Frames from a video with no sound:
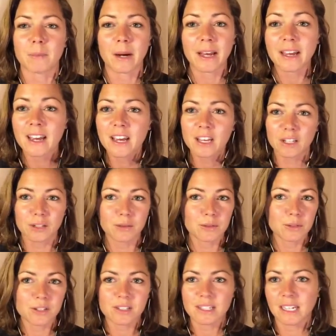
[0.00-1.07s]
but
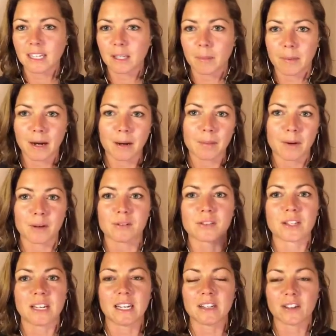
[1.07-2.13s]
you just need the bare bones.
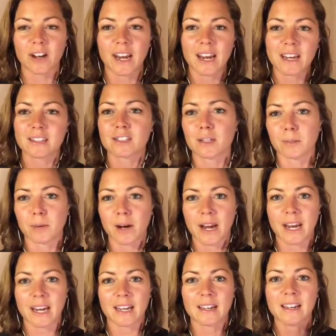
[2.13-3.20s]
You need your hands, your
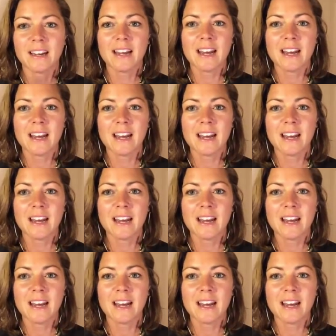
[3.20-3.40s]
brain,